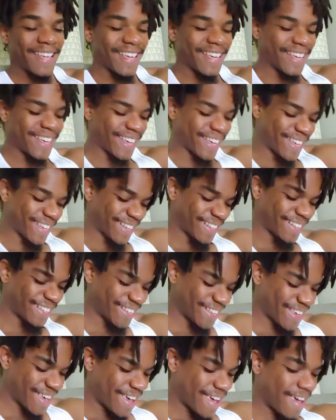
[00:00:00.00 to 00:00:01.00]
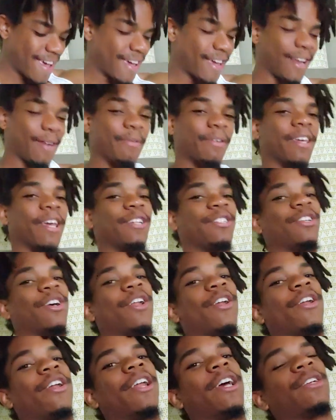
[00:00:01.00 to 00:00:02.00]
and i'm gonna catch y'all
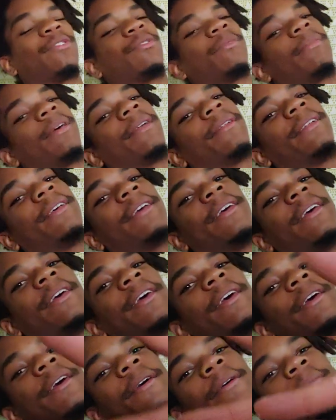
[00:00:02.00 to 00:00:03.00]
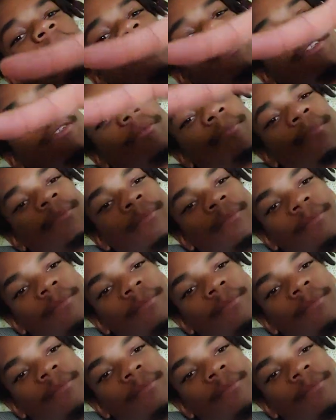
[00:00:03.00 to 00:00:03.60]
on the next one man peace